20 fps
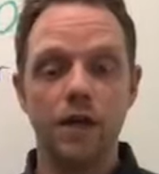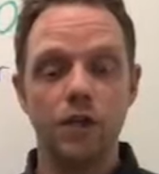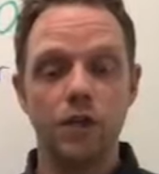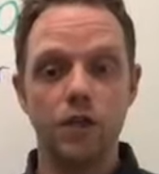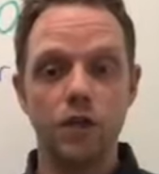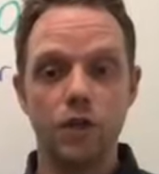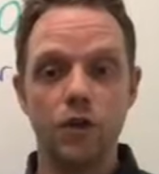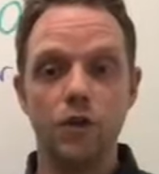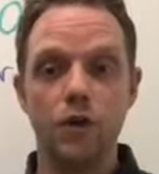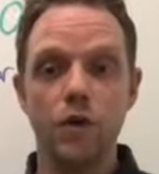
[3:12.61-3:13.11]

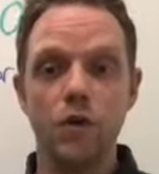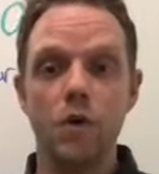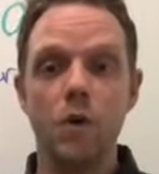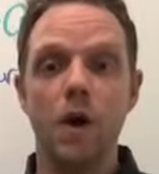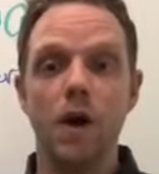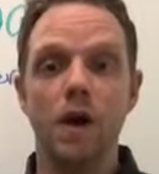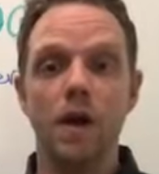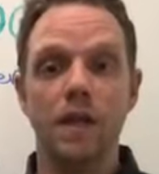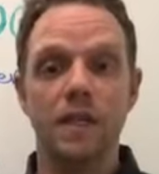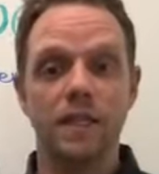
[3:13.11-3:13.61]
to
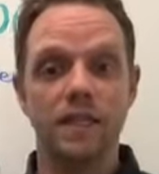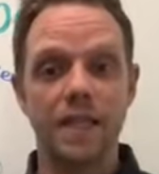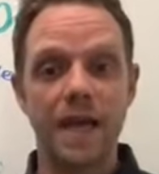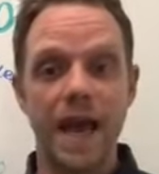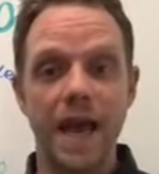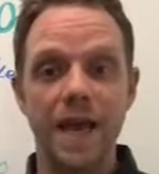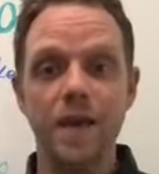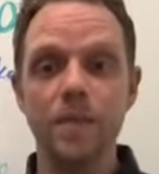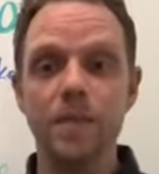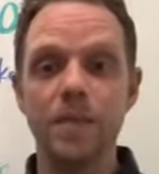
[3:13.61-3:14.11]

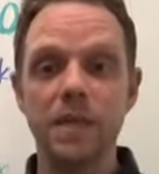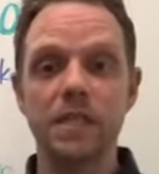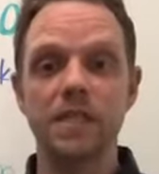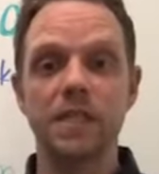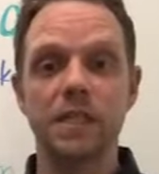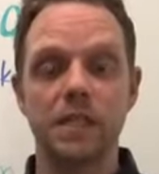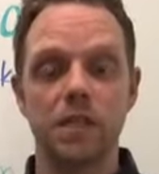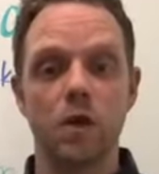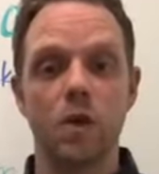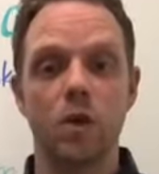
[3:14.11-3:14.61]
10
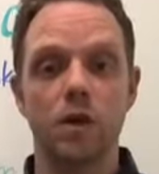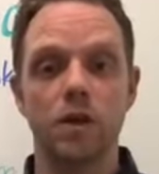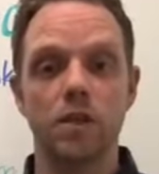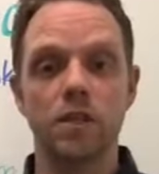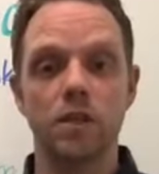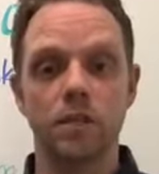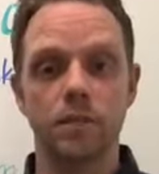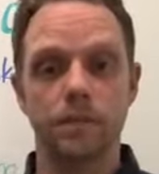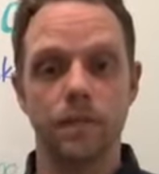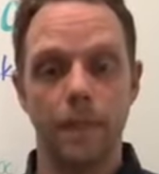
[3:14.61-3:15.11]
business
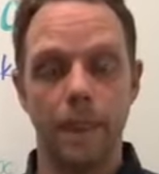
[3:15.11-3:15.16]
owners